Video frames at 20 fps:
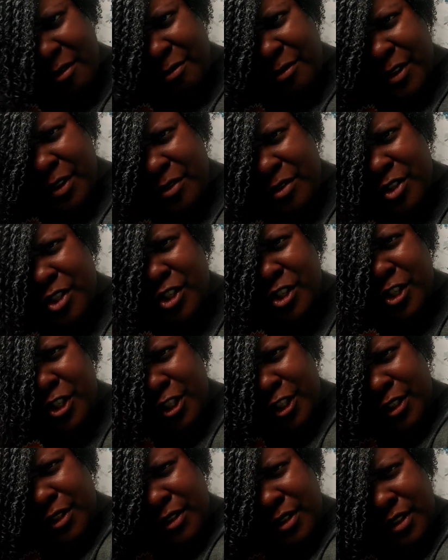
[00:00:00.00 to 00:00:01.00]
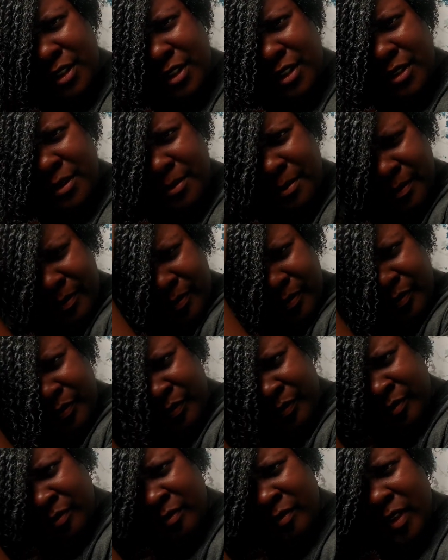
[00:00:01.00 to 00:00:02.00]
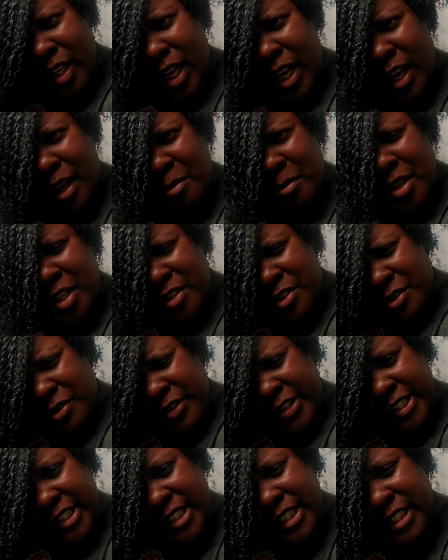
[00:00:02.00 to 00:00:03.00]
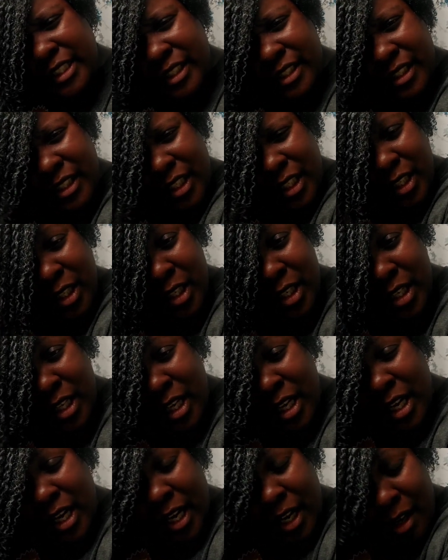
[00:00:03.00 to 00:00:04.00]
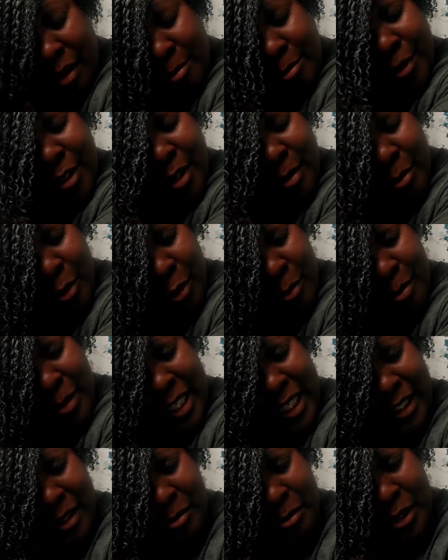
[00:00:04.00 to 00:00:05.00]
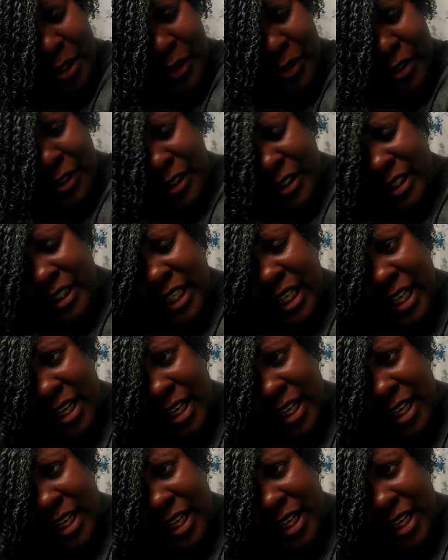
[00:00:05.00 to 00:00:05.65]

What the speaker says: future, I'm interested to see how many more bond builders they